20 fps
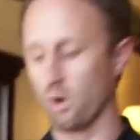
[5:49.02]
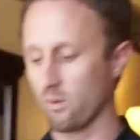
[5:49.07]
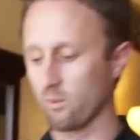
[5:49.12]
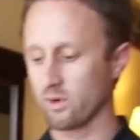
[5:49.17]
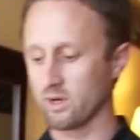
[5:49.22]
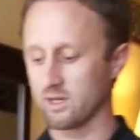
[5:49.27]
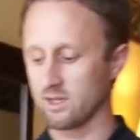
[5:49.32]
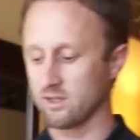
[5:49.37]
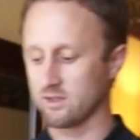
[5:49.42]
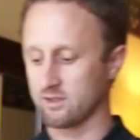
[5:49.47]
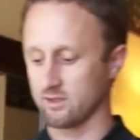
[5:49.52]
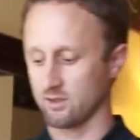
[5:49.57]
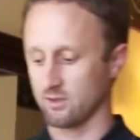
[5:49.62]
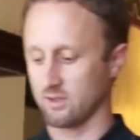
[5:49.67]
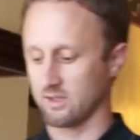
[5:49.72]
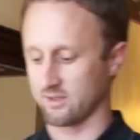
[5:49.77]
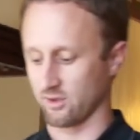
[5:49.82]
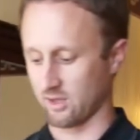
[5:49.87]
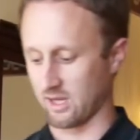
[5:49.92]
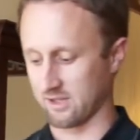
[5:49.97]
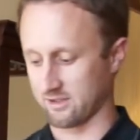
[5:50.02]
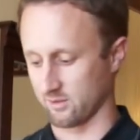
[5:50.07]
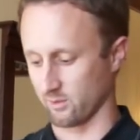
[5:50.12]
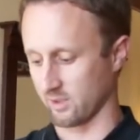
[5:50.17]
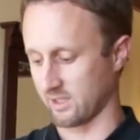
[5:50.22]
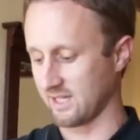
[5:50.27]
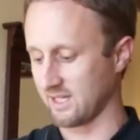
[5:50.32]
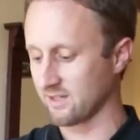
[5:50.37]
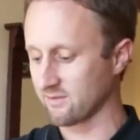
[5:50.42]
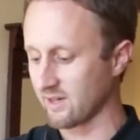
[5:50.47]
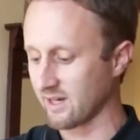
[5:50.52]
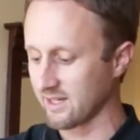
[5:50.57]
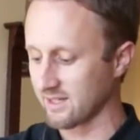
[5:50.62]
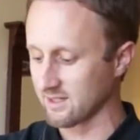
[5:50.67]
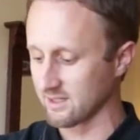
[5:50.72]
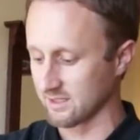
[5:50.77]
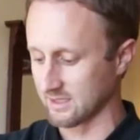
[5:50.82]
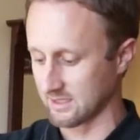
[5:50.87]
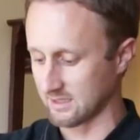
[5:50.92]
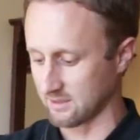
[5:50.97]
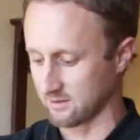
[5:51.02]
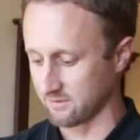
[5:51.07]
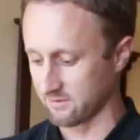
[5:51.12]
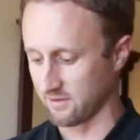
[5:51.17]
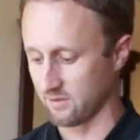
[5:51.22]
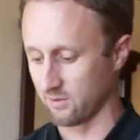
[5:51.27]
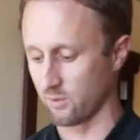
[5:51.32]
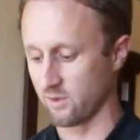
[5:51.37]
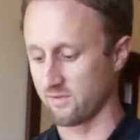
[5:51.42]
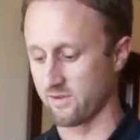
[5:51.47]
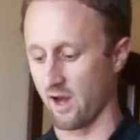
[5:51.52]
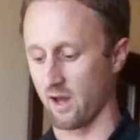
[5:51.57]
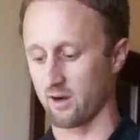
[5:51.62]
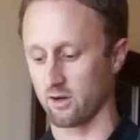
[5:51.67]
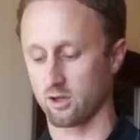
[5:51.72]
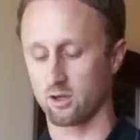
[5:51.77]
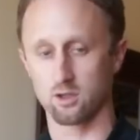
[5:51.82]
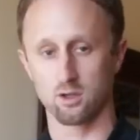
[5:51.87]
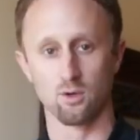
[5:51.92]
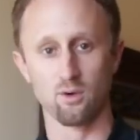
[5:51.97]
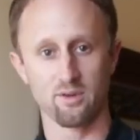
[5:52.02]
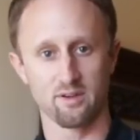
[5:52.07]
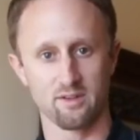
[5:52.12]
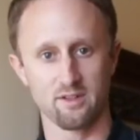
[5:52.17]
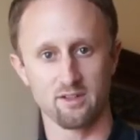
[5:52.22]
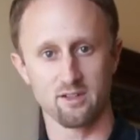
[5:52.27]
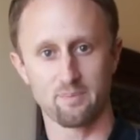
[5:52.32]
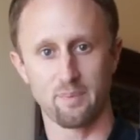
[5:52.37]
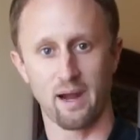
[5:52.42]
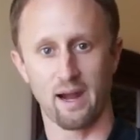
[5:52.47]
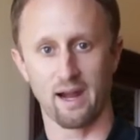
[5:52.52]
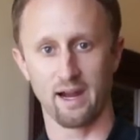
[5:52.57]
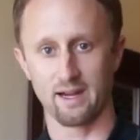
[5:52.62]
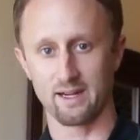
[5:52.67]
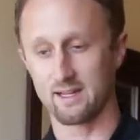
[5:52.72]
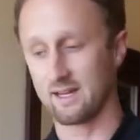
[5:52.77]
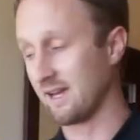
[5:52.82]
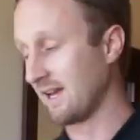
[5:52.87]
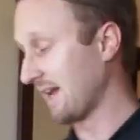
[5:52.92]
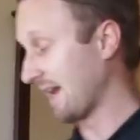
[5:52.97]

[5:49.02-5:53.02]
what we're going to do is, okay, so we're getting ready to leave. We've got our clothes in this bag.